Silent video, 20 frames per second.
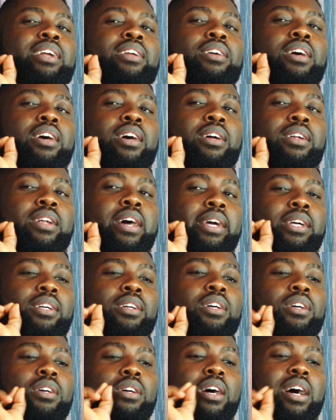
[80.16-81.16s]
an
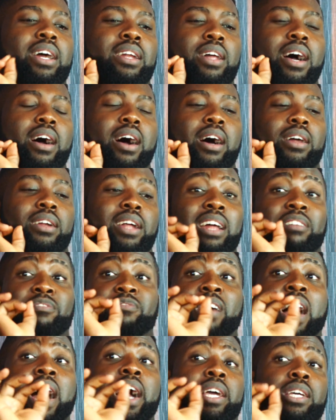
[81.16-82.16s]

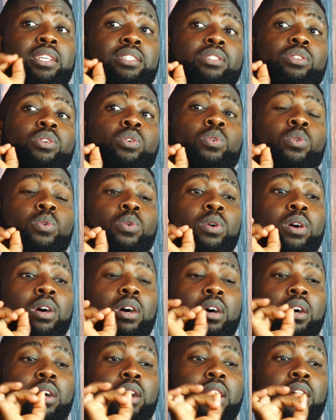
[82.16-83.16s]
advice
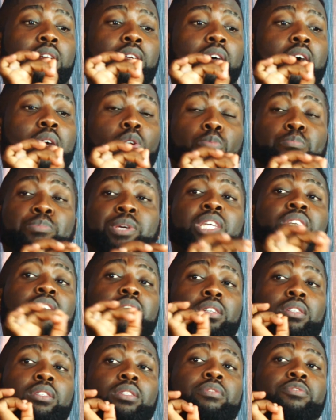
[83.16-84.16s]
or an
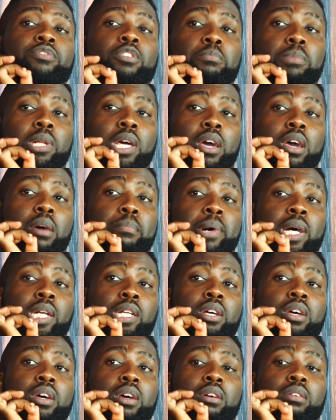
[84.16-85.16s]
opinion from there. But
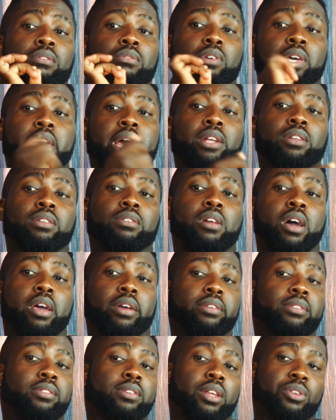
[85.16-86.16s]
you can like
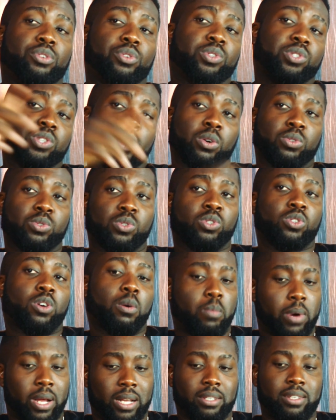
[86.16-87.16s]
send your song to
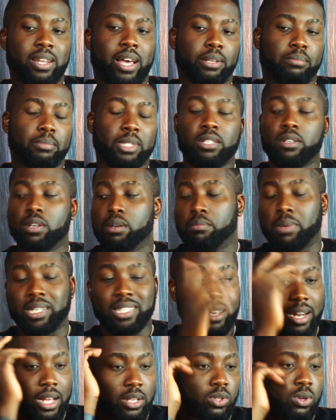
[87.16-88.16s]
someone that's like,
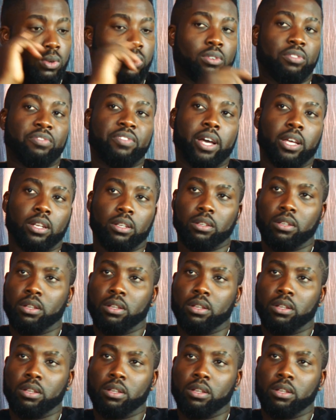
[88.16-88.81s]
Master, that song no fine.